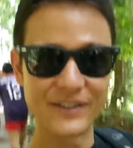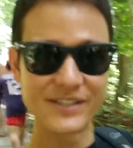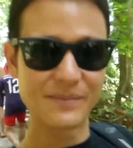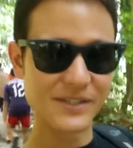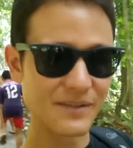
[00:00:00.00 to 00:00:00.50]
There's
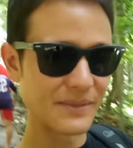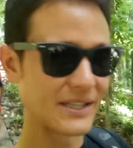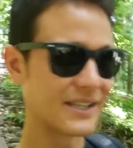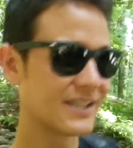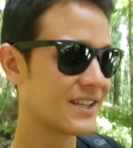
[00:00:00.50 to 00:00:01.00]
supposed to
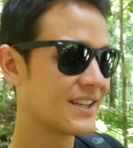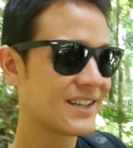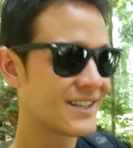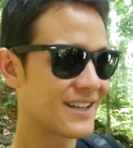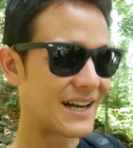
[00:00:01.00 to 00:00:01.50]
be,
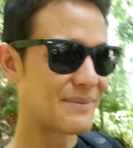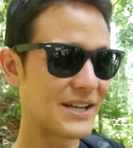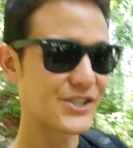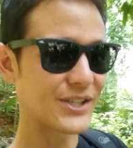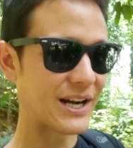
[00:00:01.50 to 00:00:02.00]
I'm
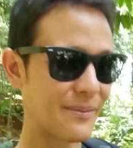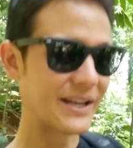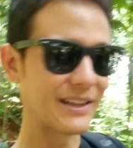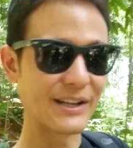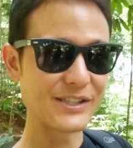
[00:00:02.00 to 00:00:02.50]
not sure how
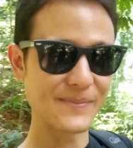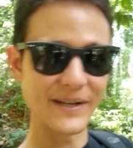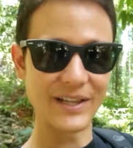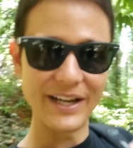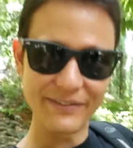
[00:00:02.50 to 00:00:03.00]
many layers, but
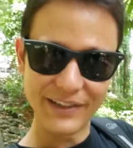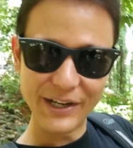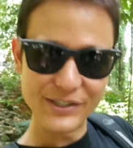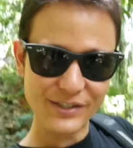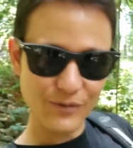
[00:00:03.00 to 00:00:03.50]
a lot of
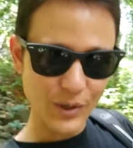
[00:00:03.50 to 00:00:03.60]
layers of